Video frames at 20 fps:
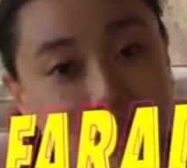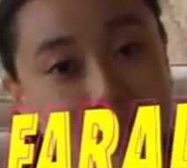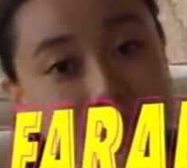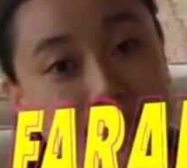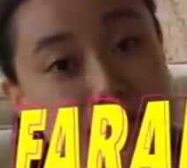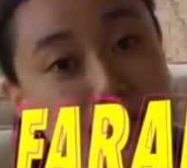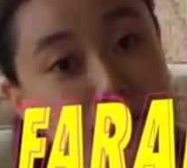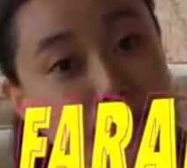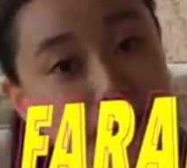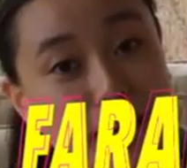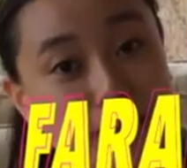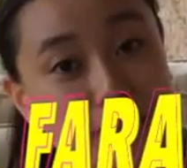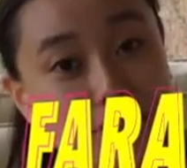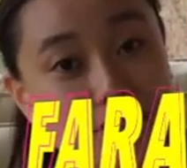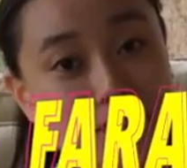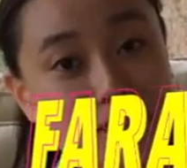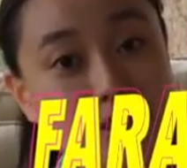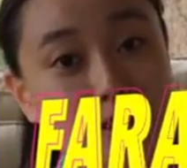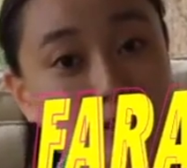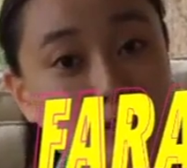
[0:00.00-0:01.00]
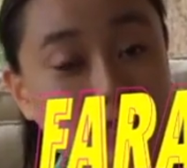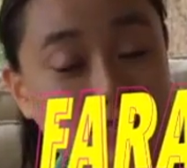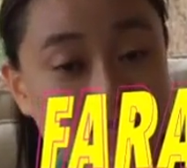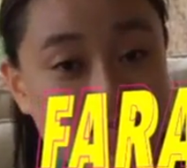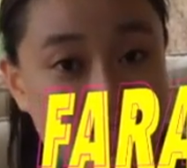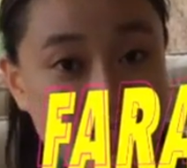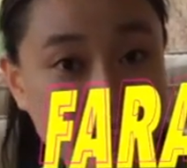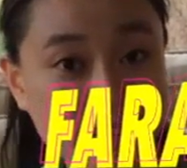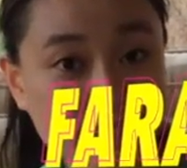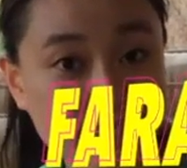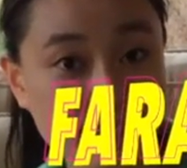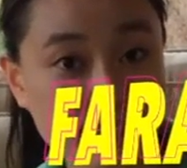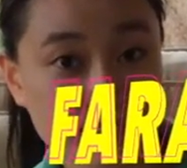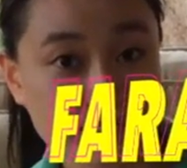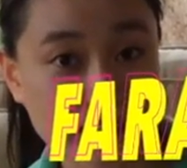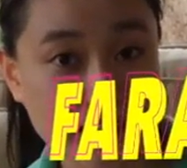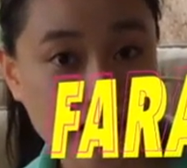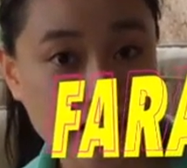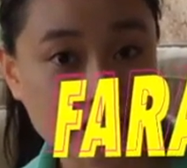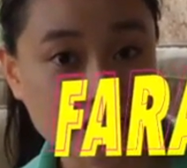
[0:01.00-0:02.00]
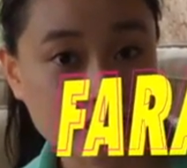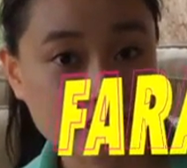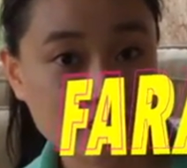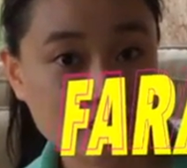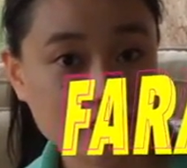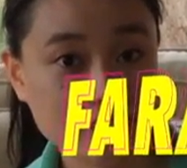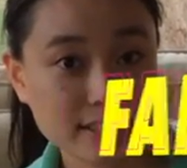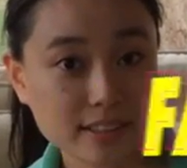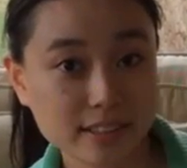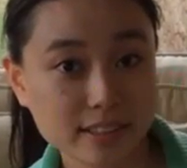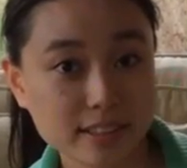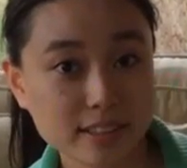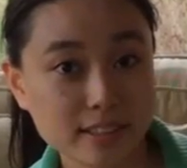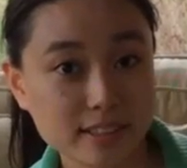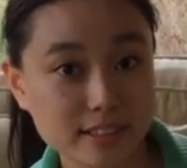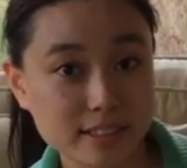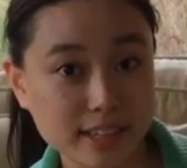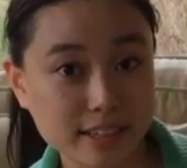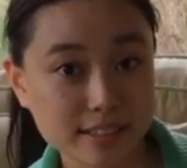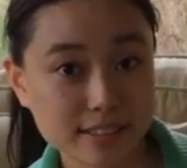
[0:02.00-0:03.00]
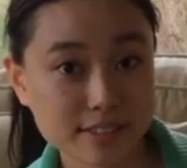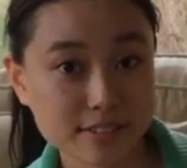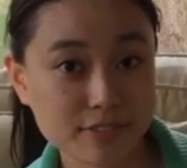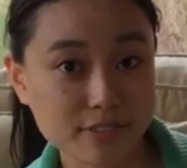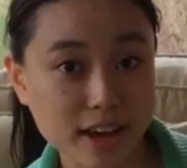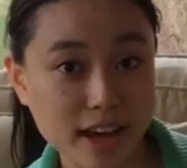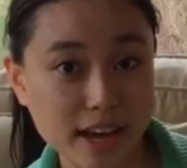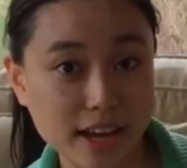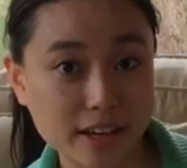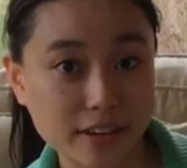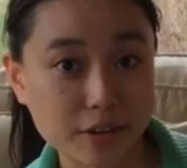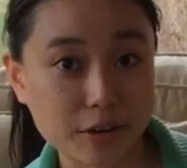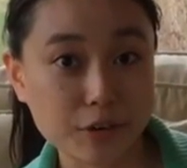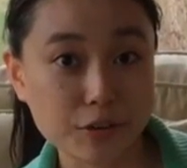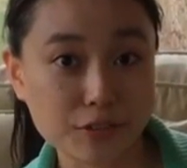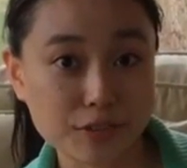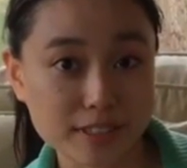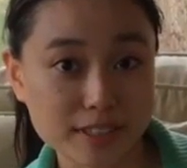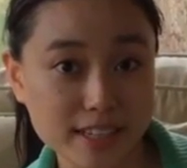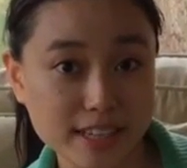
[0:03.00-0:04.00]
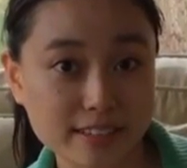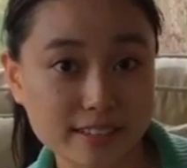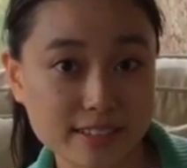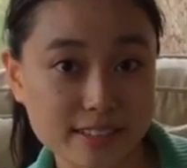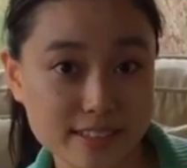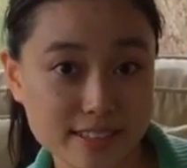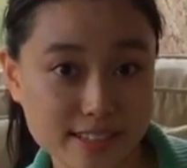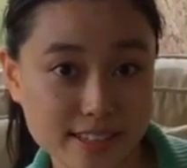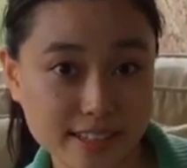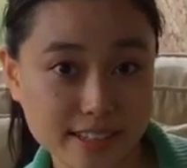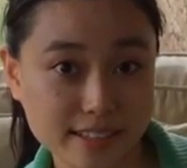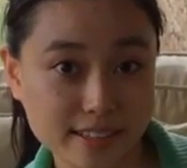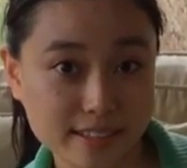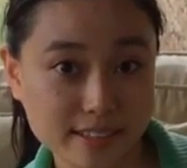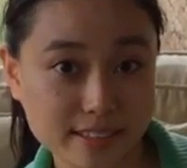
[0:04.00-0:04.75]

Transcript: EMF equals negative N delta phi over delta T.